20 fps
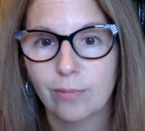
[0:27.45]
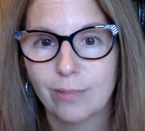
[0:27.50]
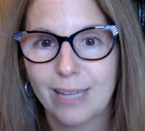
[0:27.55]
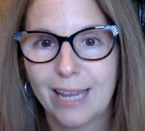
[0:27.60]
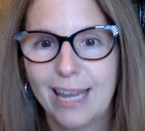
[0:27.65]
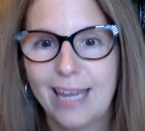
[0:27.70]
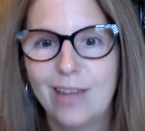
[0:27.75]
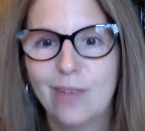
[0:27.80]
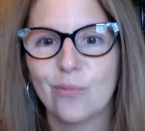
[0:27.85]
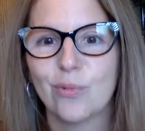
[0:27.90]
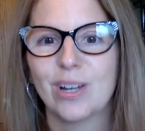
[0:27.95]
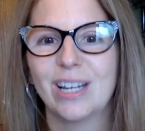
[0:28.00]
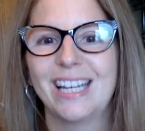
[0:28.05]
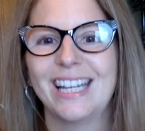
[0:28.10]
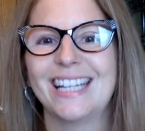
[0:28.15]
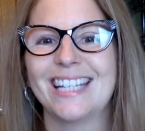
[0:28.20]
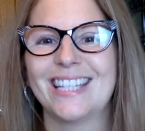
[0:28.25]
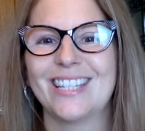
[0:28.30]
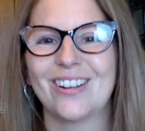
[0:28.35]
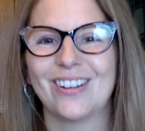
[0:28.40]
Okay, and we're going to
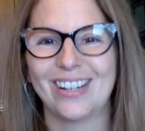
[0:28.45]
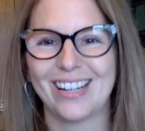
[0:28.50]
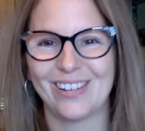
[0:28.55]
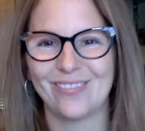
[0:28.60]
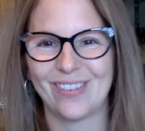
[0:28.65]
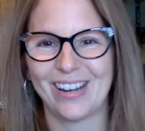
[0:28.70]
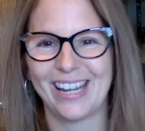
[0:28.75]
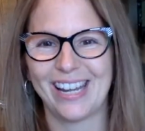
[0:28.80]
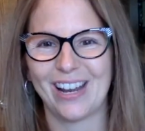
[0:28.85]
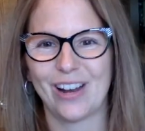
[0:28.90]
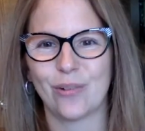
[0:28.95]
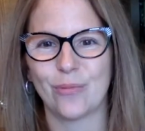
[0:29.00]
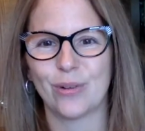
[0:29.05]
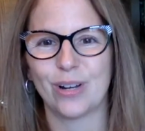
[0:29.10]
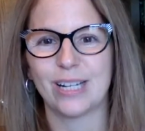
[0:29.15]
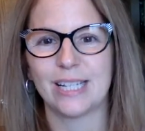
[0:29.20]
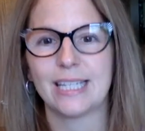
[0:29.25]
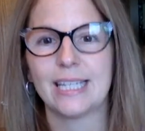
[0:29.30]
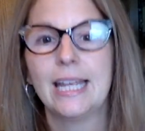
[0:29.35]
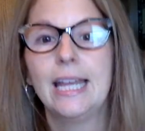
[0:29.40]
get started on writing our
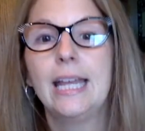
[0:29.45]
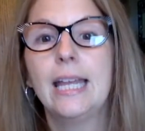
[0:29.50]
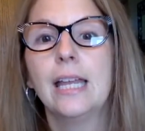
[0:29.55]
words.